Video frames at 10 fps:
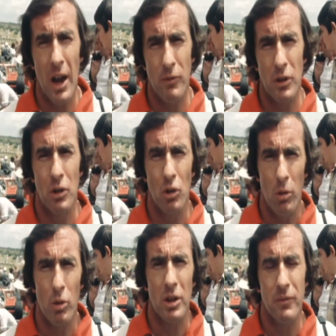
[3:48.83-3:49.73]
drive than the
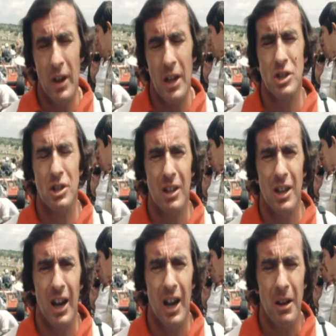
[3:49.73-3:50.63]
normal conventional
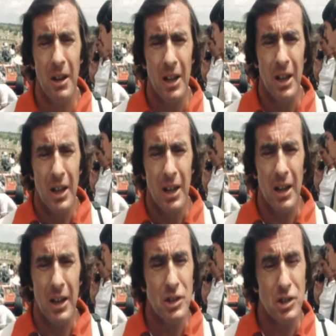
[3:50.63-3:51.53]
car.
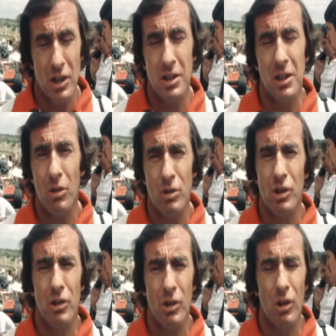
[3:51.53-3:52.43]
It's just that it goes
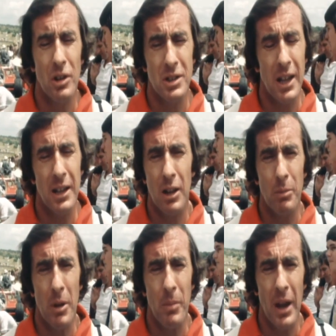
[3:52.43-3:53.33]
around the corners that little
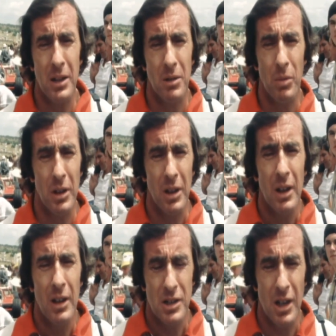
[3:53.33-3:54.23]
bit better, but
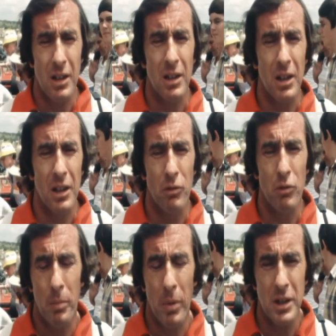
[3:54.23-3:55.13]
certainly they're
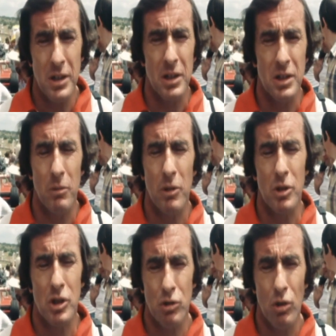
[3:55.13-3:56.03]
robust, they seem to
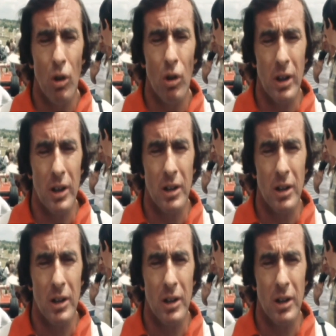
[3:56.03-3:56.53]
be strong,